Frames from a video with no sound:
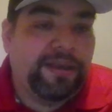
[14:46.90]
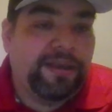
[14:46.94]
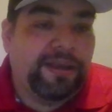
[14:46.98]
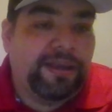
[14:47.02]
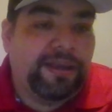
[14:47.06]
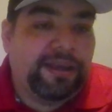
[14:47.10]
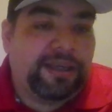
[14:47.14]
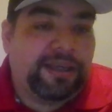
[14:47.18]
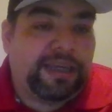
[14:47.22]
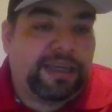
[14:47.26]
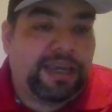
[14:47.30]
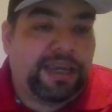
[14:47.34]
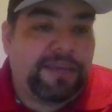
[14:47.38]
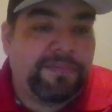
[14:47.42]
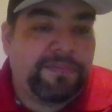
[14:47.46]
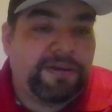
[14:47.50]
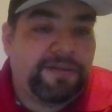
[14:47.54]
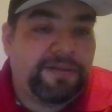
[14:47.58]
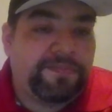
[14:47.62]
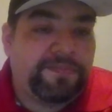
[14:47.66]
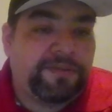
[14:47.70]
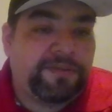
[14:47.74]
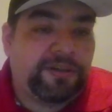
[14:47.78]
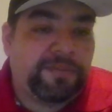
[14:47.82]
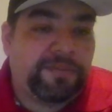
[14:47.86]
Game
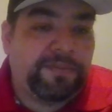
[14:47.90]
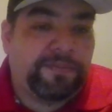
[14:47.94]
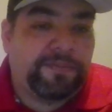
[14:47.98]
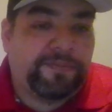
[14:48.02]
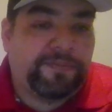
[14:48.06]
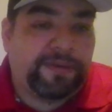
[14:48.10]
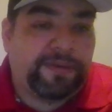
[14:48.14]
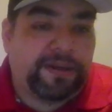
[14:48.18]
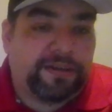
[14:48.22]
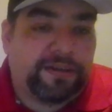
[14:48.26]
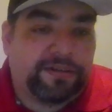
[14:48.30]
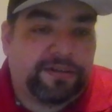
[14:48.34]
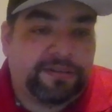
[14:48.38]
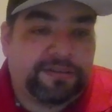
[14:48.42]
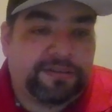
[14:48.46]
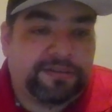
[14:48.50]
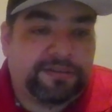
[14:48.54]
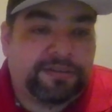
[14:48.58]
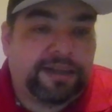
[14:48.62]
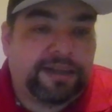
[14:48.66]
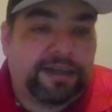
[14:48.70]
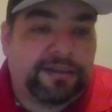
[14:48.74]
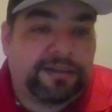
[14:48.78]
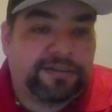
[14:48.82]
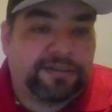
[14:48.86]
Hub tournament
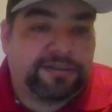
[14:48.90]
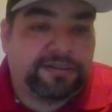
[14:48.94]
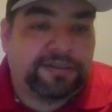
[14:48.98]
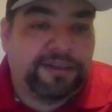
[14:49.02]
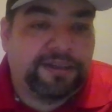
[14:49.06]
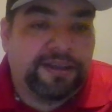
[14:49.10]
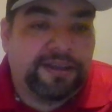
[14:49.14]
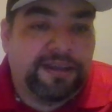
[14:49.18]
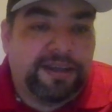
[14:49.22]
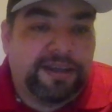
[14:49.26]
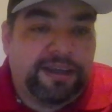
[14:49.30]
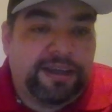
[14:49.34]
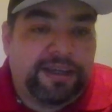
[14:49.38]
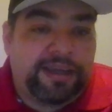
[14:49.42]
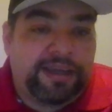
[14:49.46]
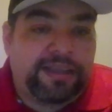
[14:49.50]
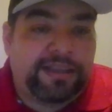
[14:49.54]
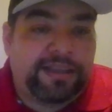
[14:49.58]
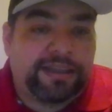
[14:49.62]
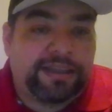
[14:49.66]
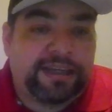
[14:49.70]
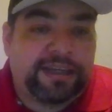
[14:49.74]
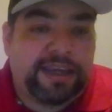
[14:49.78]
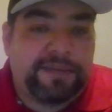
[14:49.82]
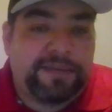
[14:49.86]
tiles. In
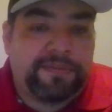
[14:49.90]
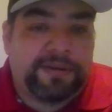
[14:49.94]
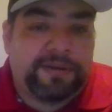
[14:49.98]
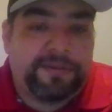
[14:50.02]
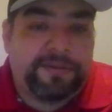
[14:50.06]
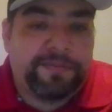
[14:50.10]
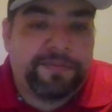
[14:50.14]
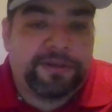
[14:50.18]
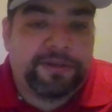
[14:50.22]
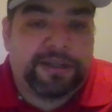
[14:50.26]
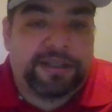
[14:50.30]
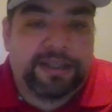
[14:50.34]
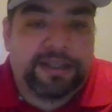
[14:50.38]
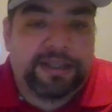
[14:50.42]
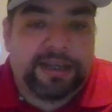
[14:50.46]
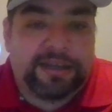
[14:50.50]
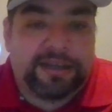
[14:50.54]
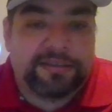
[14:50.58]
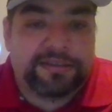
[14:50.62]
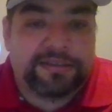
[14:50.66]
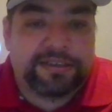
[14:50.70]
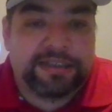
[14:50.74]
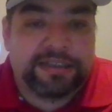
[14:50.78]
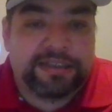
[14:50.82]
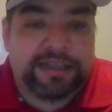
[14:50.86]
the Game Hub, you can now
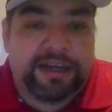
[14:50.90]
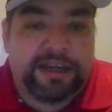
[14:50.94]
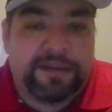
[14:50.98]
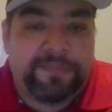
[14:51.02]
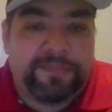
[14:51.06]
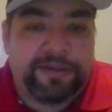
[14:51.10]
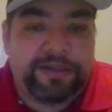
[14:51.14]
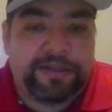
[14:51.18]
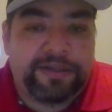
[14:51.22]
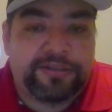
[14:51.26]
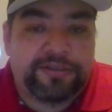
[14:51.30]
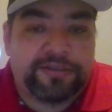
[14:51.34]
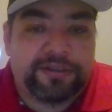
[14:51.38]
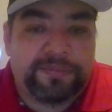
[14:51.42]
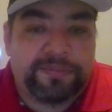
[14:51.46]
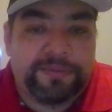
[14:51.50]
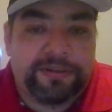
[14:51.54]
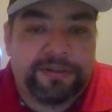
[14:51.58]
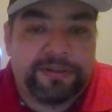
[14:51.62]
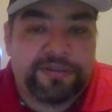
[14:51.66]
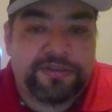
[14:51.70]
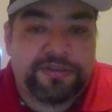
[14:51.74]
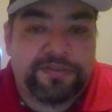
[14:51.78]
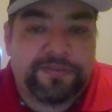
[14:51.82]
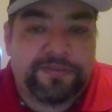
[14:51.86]
see how many
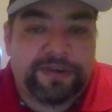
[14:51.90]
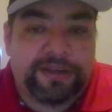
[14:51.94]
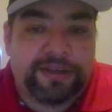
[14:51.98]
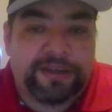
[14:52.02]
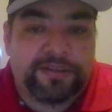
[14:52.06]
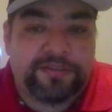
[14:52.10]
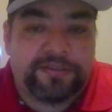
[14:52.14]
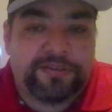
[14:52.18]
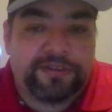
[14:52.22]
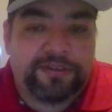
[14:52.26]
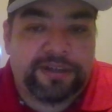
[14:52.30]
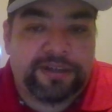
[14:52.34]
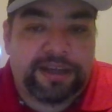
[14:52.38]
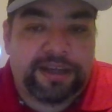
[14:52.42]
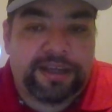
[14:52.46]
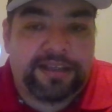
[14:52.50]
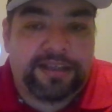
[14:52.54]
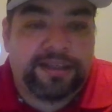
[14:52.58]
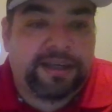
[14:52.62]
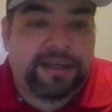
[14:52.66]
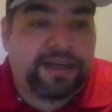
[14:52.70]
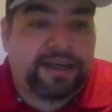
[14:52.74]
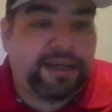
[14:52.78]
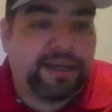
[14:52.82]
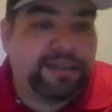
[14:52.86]
tournaments you've entered and
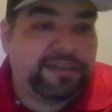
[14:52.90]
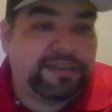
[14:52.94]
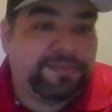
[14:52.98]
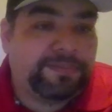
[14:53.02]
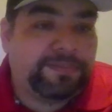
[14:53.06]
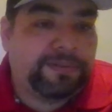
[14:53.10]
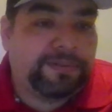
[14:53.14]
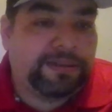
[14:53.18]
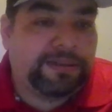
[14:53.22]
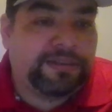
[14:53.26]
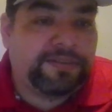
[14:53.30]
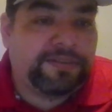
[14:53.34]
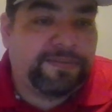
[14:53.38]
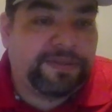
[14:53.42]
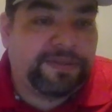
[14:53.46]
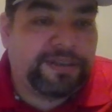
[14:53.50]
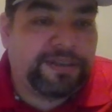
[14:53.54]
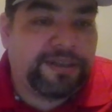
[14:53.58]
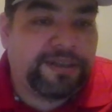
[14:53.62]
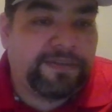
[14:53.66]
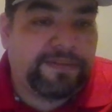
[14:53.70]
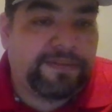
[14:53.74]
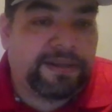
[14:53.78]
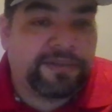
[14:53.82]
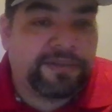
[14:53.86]
the highest place you've
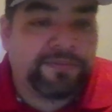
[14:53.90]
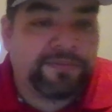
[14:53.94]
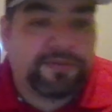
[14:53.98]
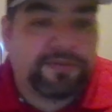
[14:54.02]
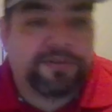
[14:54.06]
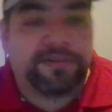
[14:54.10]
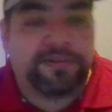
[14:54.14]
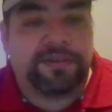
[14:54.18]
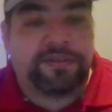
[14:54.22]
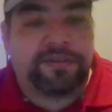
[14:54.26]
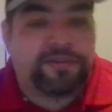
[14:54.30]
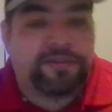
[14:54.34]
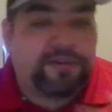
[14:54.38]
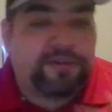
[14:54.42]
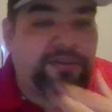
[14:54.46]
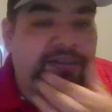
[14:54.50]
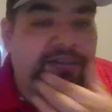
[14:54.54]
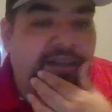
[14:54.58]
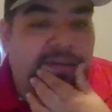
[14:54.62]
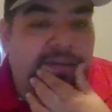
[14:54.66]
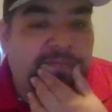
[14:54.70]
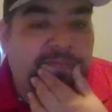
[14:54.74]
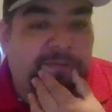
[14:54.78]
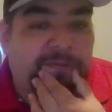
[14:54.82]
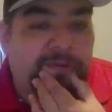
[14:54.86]
achieved, as well as the start
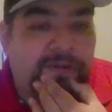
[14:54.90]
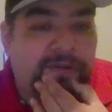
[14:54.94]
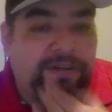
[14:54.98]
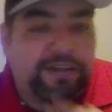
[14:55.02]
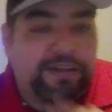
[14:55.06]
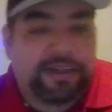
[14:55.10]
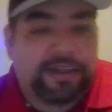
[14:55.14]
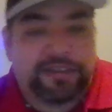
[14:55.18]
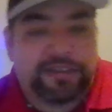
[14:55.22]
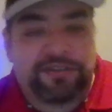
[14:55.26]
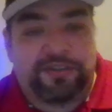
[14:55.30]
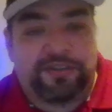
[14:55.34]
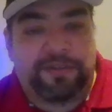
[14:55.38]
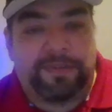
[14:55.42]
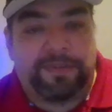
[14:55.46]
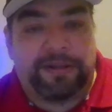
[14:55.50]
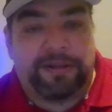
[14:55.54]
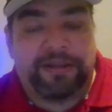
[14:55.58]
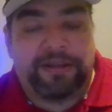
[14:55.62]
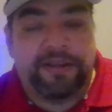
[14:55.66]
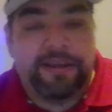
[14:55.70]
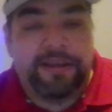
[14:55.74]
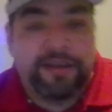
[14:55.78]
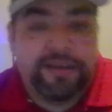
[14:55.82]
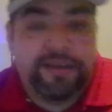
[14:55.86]
time for your next
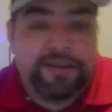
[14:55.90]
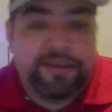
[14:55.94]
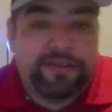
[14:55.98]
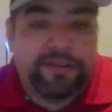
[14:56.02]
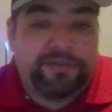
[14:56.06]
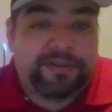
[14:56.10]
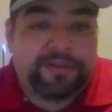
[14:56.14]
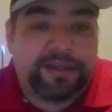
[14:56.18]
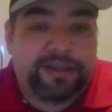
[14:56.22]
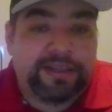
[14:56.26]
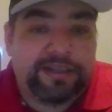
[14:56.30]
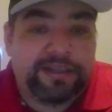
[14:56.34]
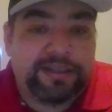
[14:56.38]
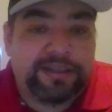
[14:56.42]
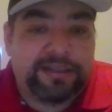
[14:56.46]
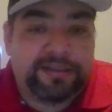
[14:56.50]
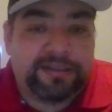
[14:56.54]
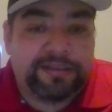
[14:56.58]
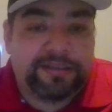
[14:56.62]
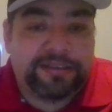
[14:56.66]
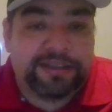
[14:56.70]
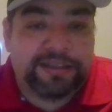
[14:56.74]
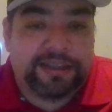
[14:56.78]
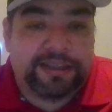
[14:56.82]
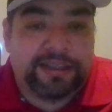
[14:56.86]
tournament. You can
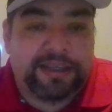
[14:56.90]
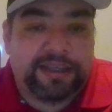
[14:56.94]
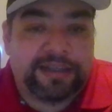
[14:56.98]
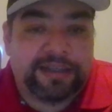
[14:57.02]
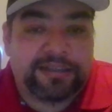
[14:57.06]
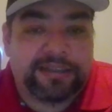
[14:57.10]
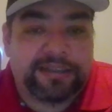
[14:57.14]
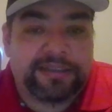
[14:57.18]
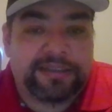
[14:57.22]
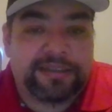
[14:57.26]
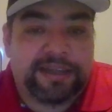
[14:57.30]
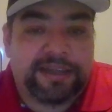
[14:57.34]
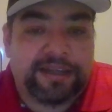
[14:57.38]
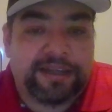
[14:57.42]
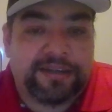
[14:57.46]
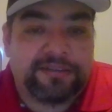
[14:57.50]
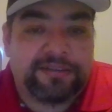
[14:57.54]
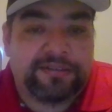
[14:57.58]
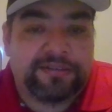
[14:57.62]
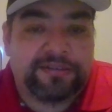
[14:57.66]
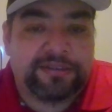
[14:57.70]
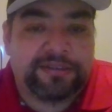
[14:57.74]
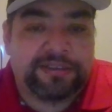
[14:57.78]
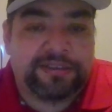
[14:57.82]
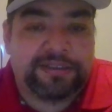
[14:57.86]
select the
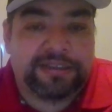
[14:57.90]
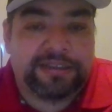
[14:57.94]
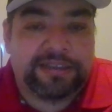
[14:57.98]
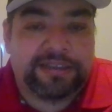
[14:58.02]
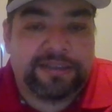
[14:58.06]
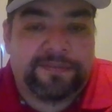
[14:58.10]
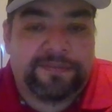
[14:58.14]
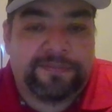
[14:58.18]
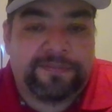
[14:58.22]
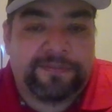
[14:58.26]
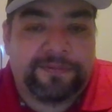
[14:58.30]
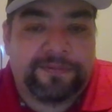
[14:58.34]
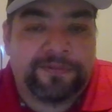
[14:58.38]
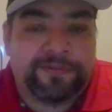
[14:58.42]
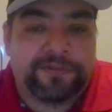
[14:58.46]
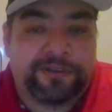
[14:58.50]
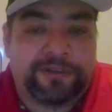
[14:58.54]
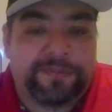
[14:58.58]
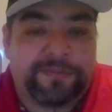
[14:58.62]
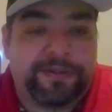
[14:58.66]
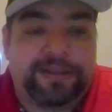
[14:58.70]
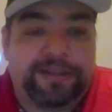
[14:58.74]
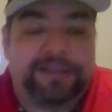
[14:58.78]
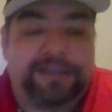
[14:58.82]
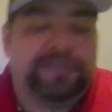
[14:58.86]
tile to see the full
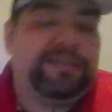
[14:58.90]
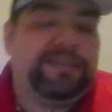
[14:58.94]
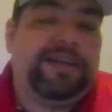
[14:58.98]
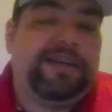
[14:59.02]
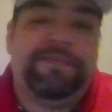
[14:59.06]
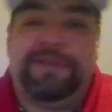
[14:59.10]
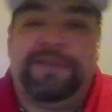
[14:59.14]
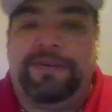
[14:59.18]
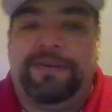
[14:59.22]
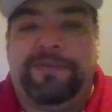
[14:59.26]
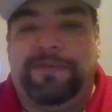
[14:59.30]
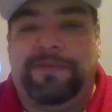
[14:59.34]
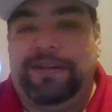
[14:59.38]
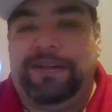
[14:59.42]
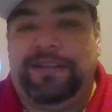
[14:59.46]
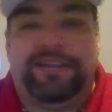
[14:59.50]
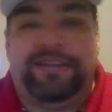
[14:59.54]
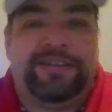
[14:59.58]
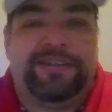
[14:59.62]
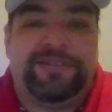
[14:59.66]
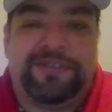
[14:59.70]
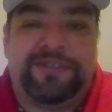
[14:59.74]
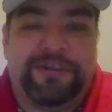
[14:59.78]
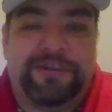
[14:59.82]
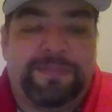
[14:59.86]
tournament list. I've never really
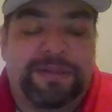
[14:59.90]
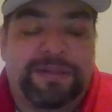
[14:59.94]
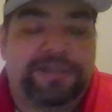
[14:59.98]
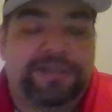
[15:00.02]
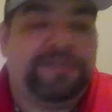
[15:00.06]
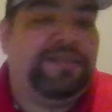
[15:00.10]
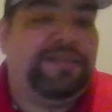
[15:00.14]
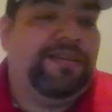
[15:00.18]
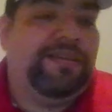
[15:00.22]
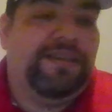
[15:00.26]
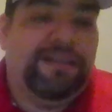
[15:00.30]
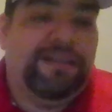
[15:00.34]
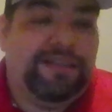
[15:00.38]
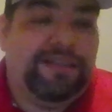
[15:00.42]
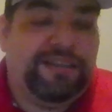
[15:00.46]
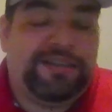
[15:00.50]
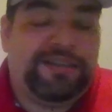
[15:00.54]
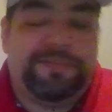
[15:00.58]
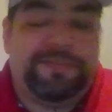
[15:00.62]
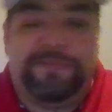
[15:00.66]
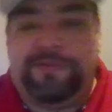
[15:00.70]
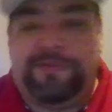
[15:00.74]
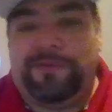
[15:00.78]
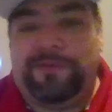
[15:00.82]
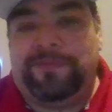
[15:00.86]
done tournaments. This is
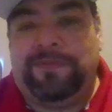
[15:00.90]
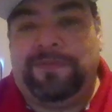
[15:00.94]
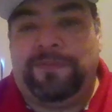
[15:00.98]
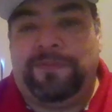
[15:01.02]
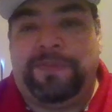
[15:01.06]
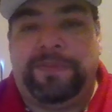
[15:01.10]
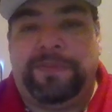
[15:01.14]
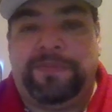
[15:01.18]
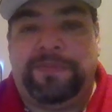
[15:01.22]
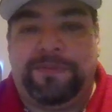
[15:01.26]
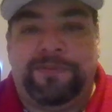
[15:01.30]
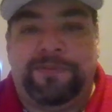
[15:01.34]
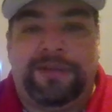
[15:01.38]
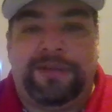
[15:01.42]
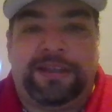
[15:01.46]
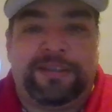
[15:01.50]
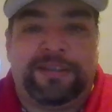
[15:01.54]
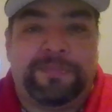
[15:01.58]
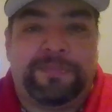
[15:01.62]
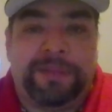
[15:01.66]
more for people who like to play